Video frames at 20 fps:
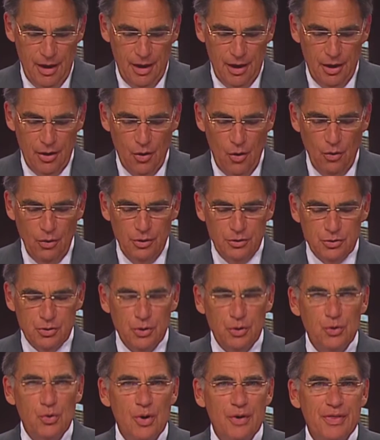It only
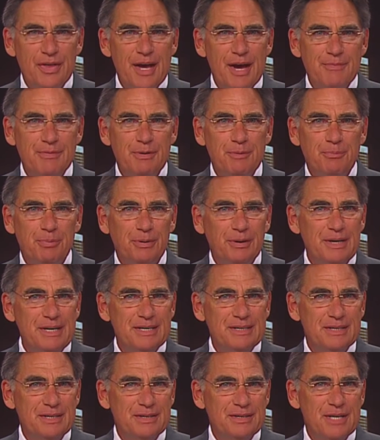took Northampton
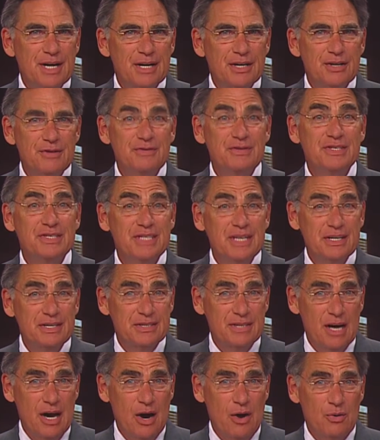police detectives
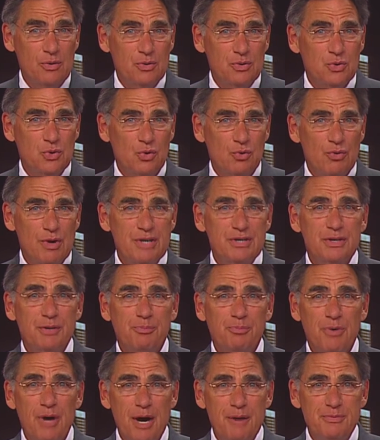six hours to arrest
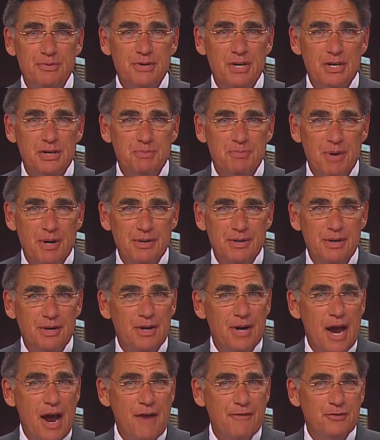the prime suspect
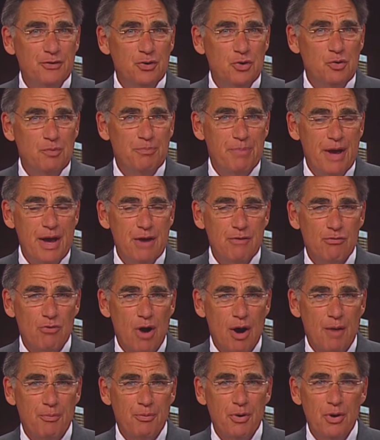in an afternoon bank
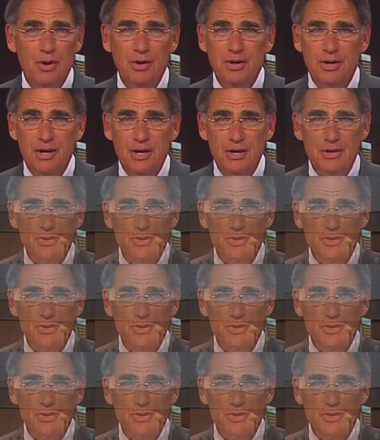robbery on King